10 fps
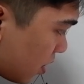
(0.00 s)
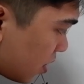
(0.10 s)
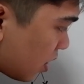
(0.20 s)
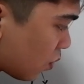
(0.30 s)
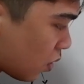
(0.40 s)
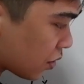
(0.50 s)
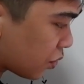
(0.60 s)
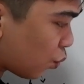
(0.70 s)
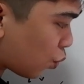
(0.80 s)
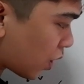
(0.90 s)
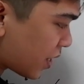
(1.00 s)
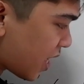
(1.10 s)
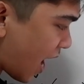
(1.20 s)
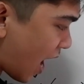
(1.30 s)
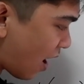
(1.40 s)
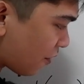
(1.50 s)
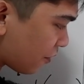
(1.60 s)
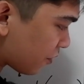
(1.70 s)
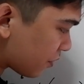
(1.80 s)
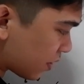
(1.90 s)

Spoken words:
is equal to 1/2,